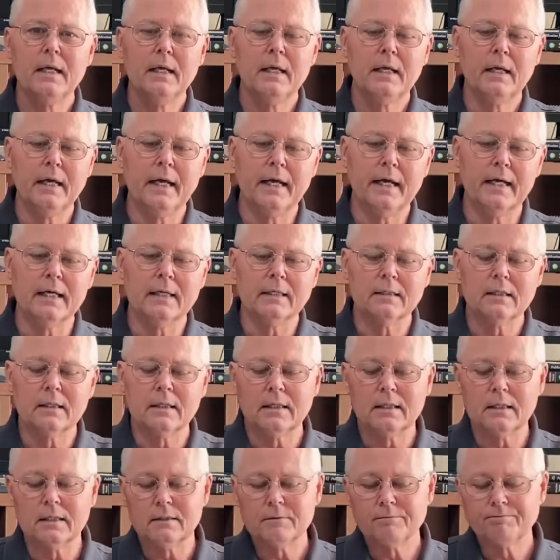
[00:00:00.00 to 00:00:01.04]
And
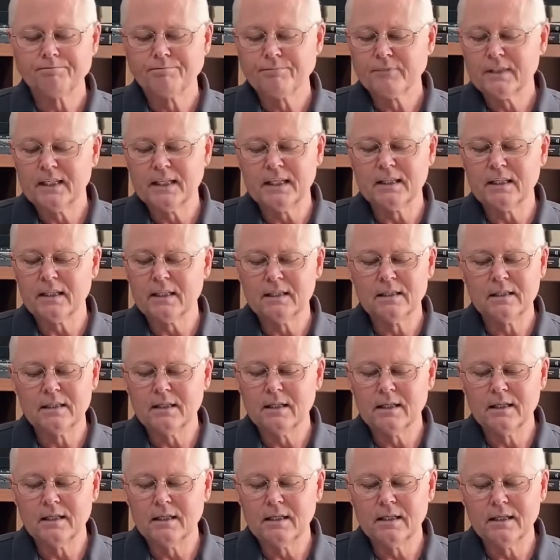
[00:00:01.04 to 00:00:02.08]
uh, it
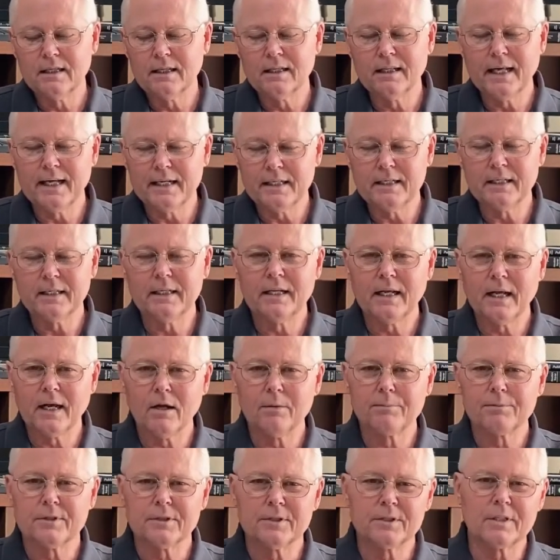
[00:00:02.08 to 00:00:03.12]
they did
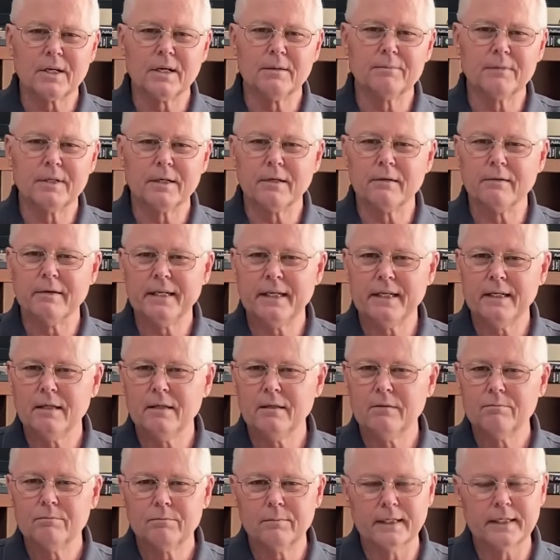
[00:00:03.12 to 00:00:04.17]
help to some degree,
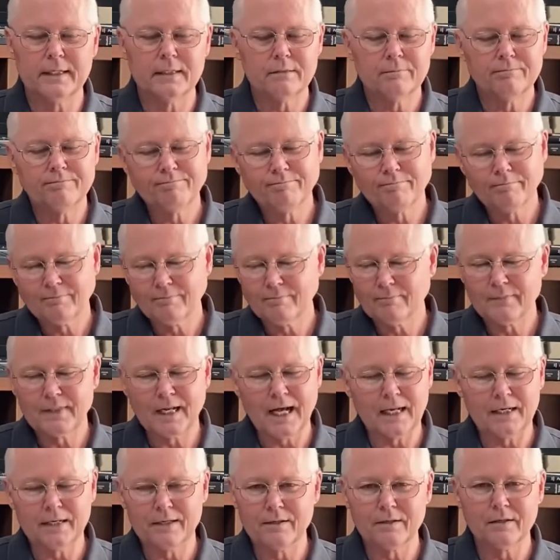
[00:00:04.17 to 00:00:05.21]
but
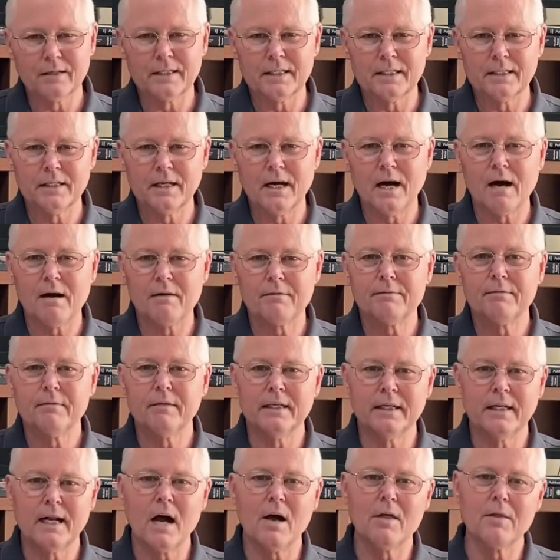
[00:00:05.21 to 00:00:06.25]
not nearly enough. And
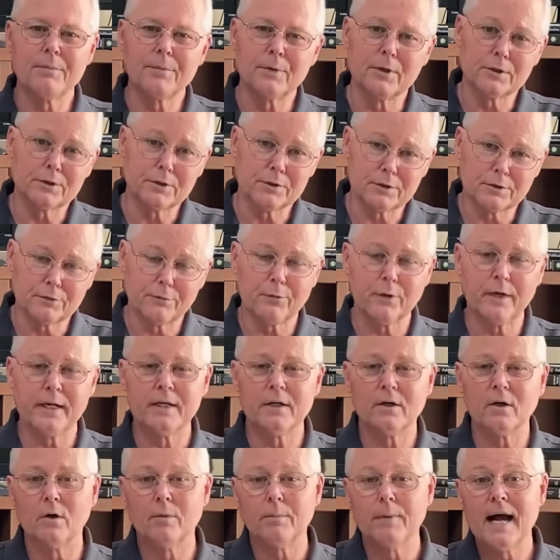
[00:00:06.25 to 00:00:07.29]
now the person's afraid to
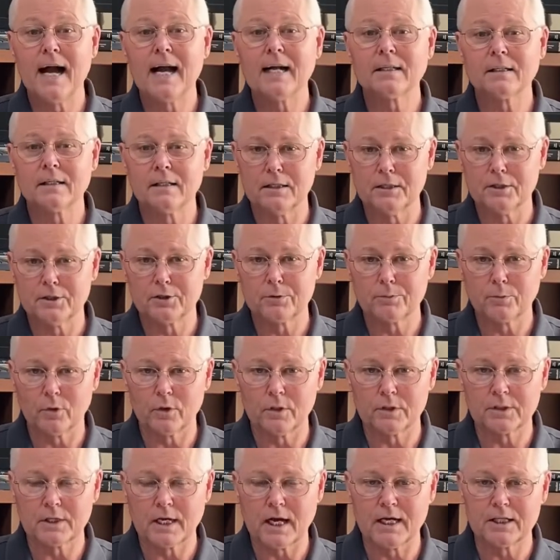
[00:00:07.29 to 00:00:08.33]
go back to this
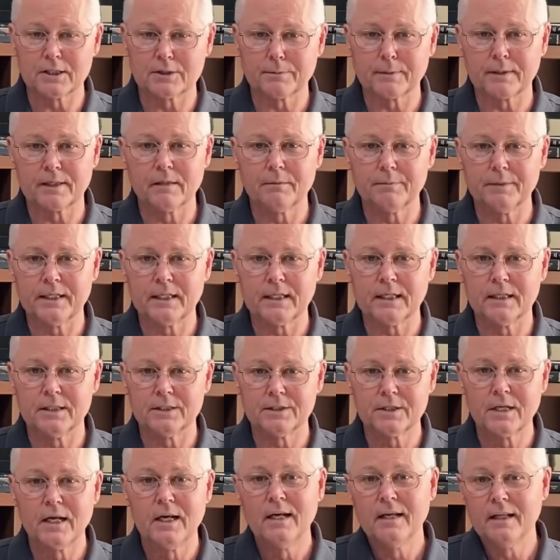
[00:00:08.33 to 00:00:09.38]
sports hospital
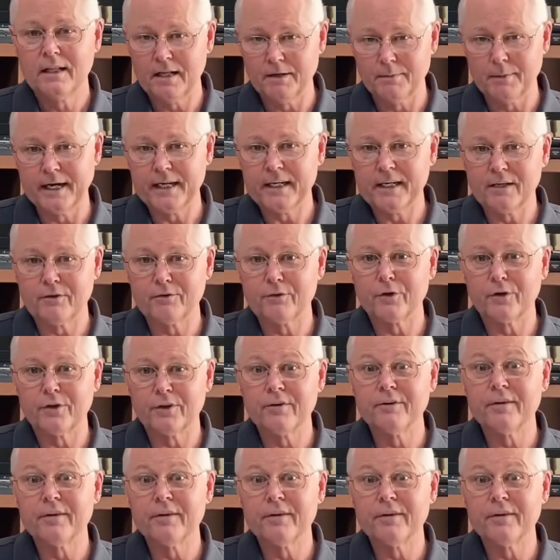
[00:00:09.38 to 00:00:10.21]
because they might get further